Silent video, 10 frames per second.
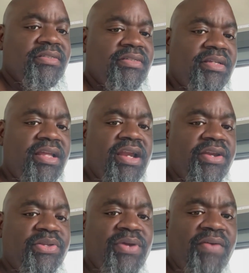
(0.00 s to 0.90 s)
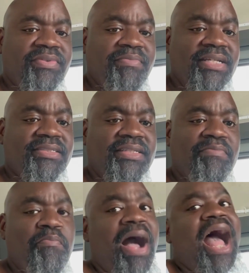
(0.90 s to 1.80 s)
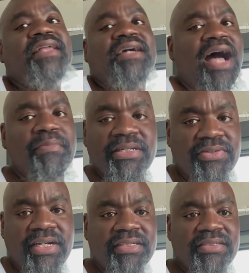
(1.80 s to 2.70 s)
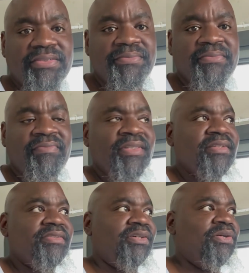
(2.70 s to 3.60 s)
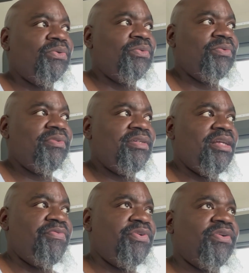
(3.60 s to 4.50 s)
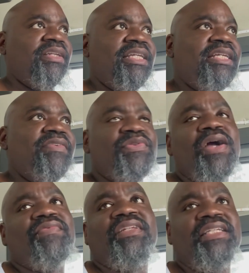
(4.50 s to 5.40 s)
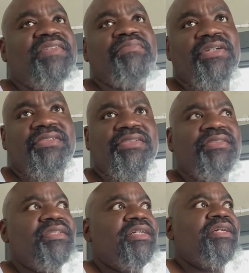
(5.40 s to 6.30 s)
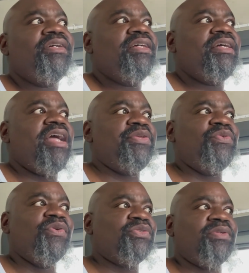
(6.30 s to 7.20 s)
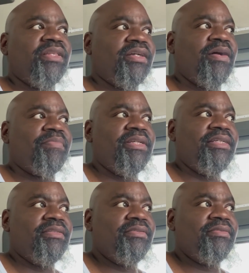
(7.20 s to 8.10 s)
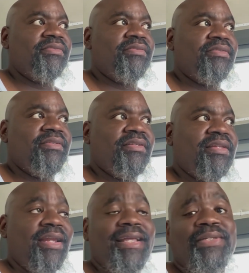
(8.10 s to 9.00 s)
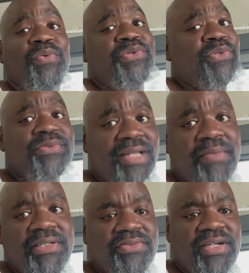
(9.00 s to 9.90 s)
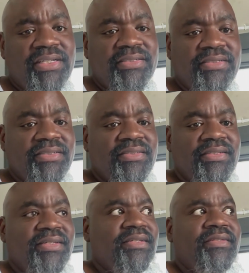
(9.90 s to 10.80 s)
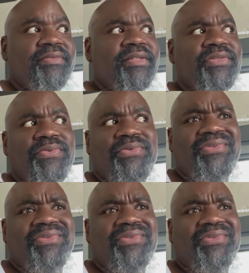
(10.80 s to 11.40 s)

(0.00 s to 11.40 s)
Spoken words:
Here, you have to basically buy the Omni tracks. So if you ever leave Mercer and you go to another company and they don't use Omni tracks, then you're